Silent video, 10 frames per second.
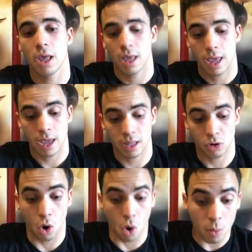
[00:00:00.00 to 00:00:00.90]
and
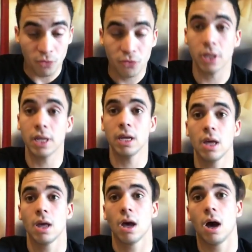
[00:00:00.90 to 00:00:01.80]
hopefully
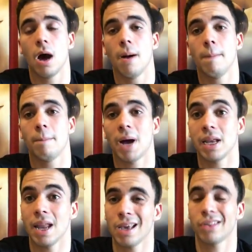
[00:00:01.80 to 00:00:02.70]
by
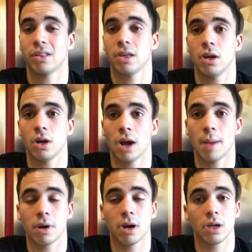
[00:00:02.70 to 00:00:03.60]
next year
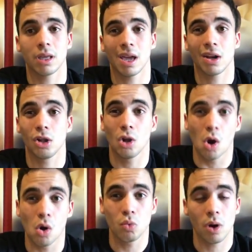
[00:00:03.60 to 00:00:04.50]
I'm gonna get a
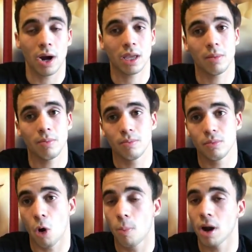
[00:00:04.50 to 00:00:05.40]
loan where I could
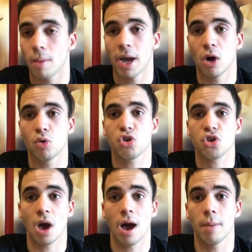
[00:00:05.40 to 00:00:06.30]
open up my own
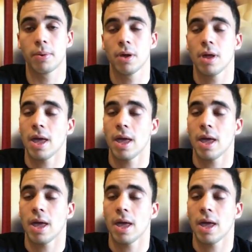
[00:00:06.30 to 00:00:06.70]
shop